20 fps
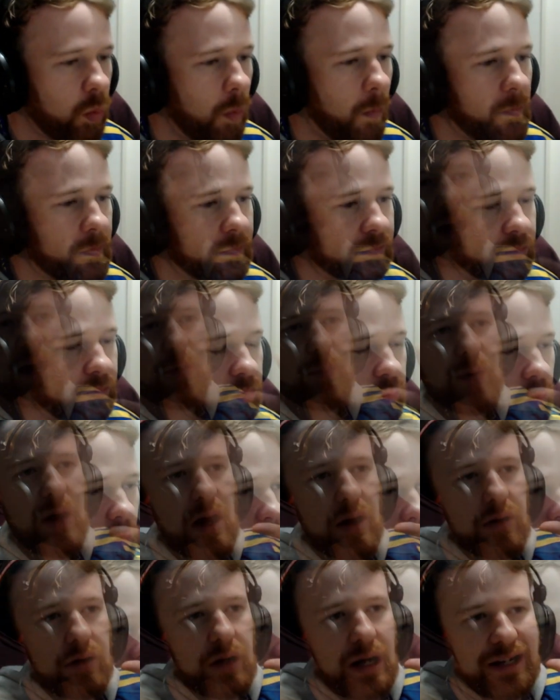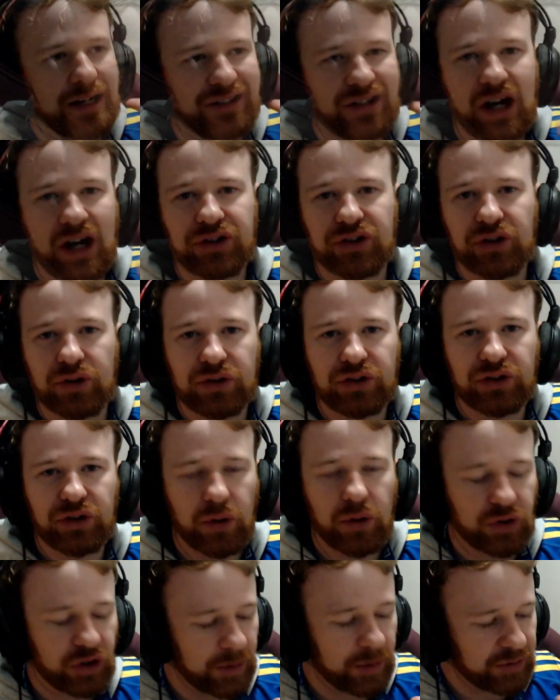Had about a dozen or so
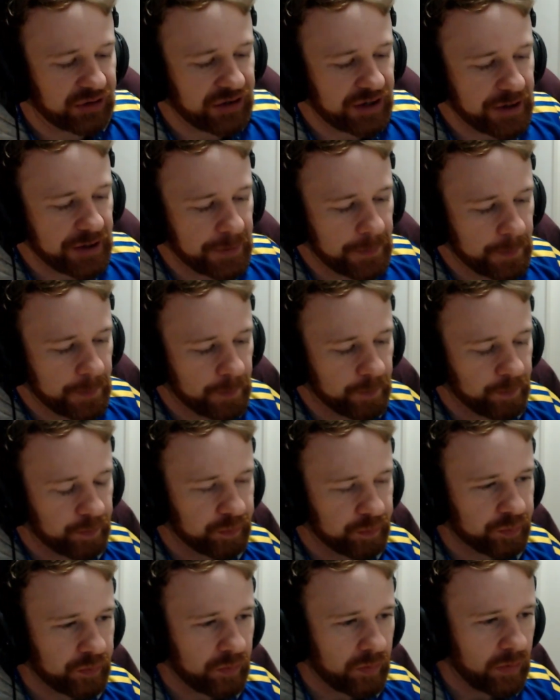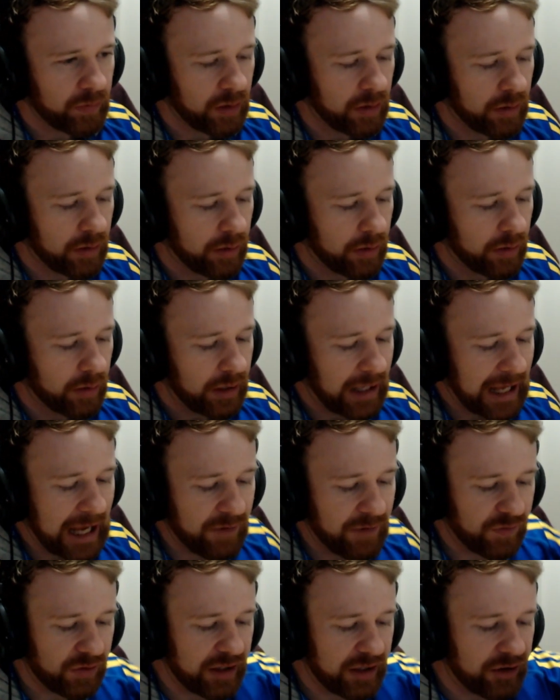chips now,
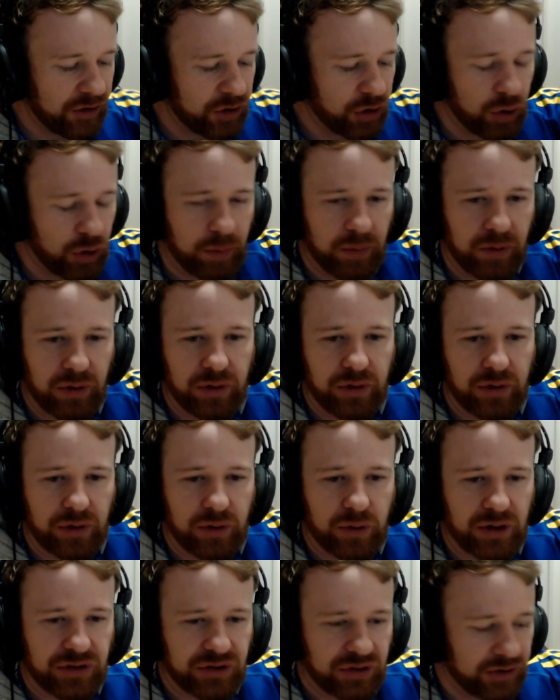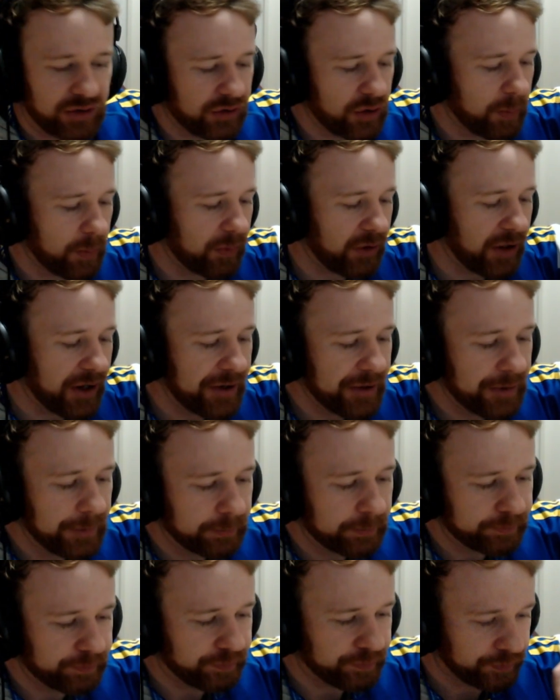evenly distributed across the top layer
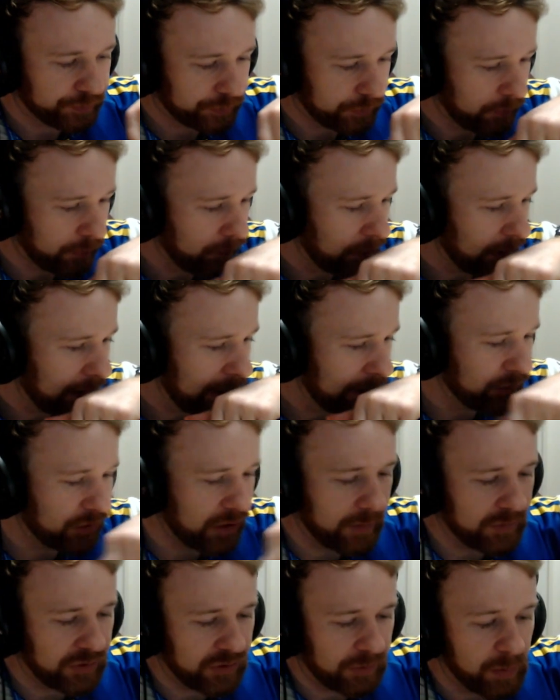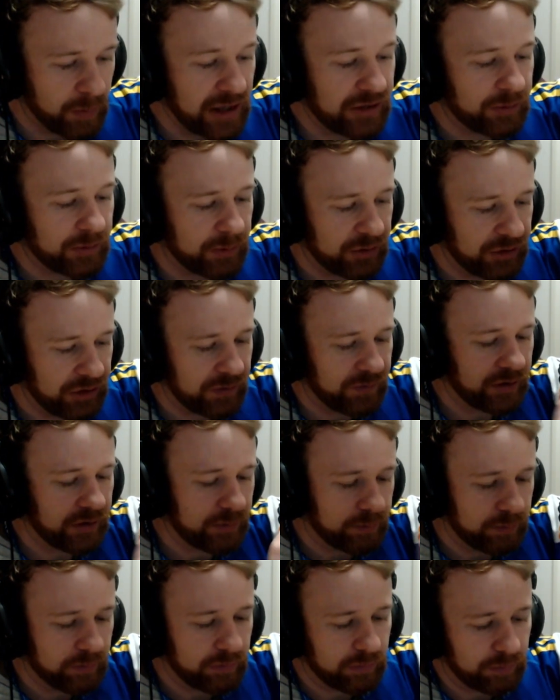in terms of my specific
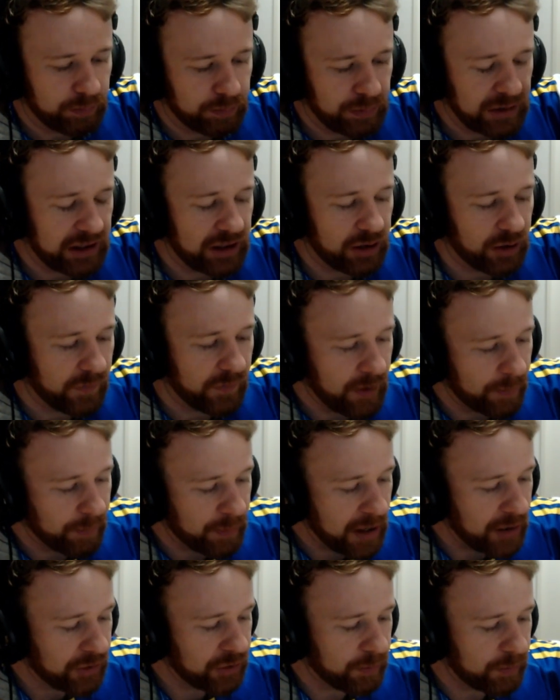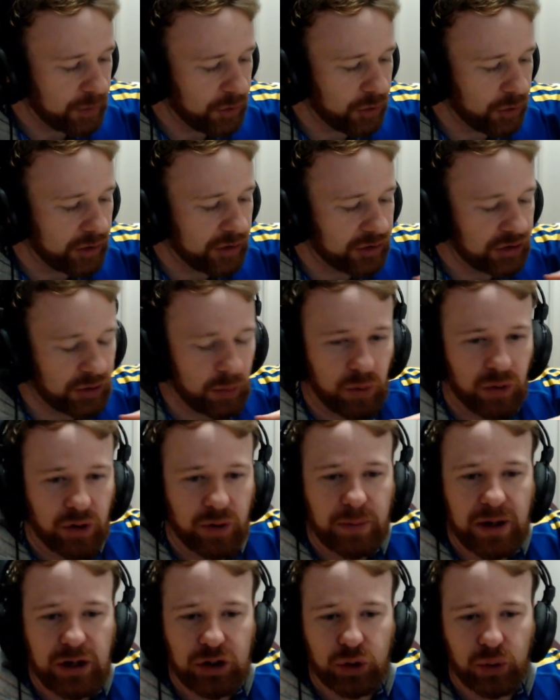picking of the bunch, purely because I wanted to
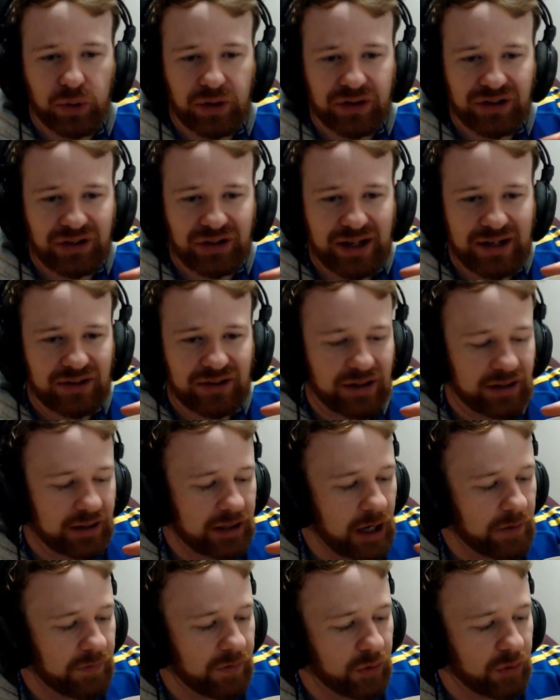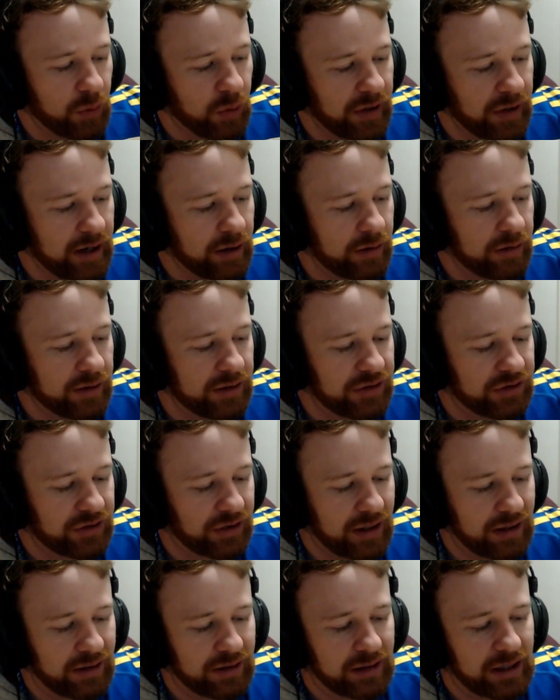make sure the seasoning covered in all areas and
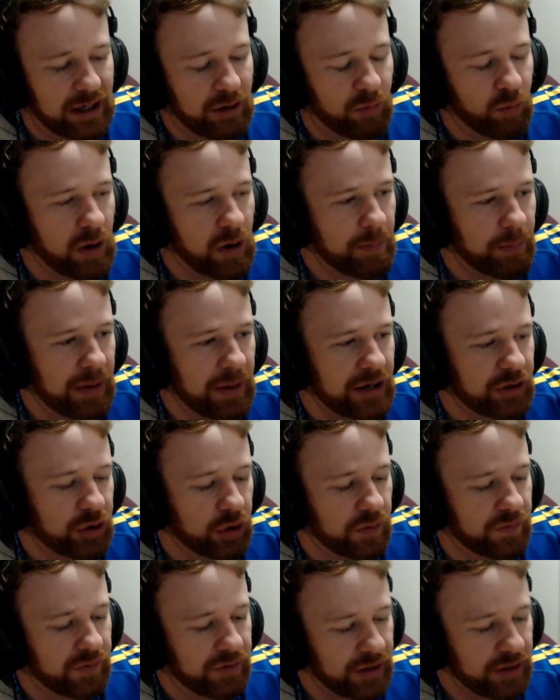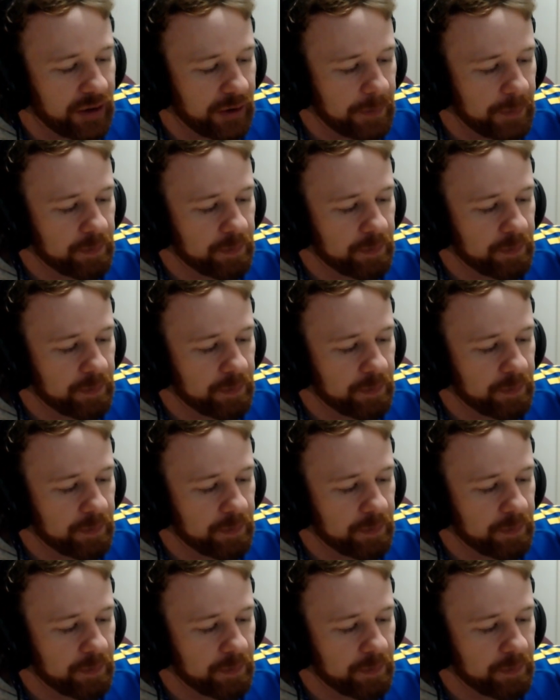I didn't get one batch over another.